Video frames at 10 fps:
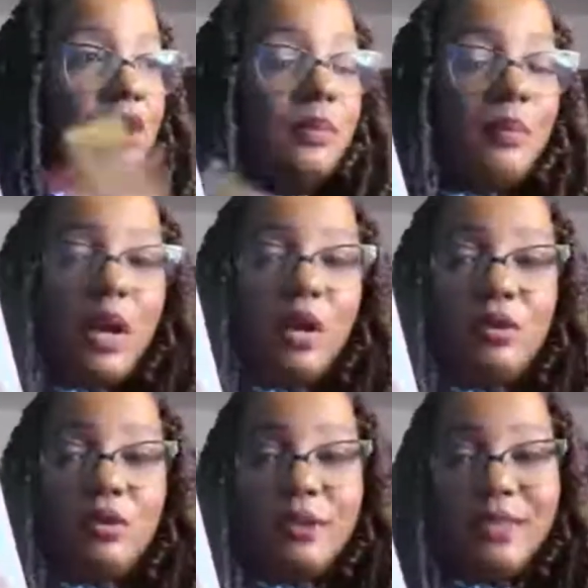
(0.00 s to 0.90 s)

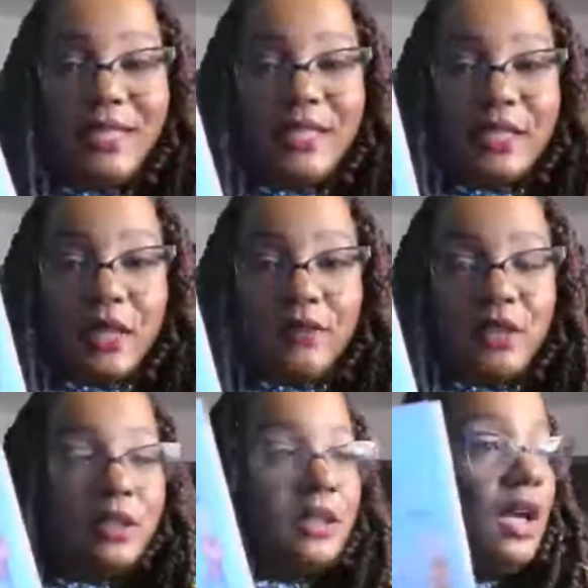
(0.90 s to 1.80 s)
Tomorrow, day
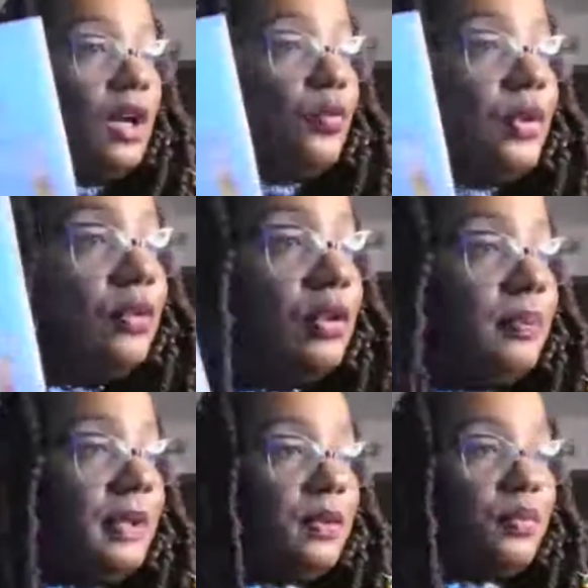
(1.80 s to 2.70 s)
7, we will
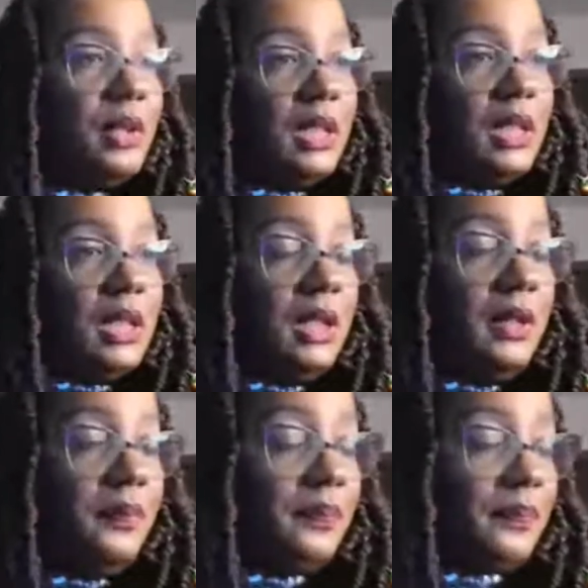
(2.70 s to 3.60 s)
be
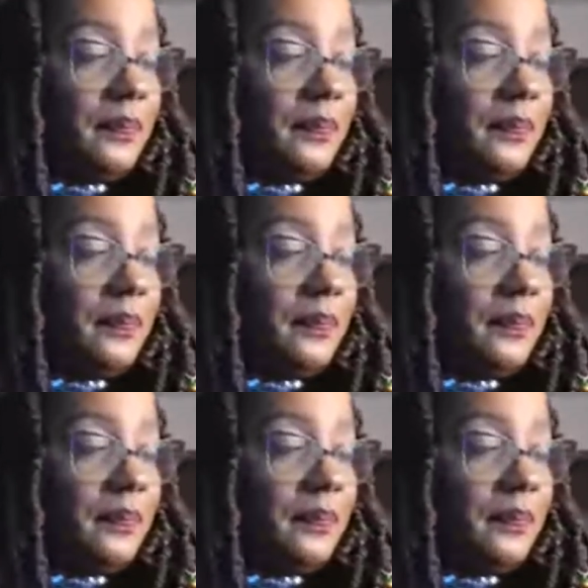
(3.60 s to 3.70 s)
reading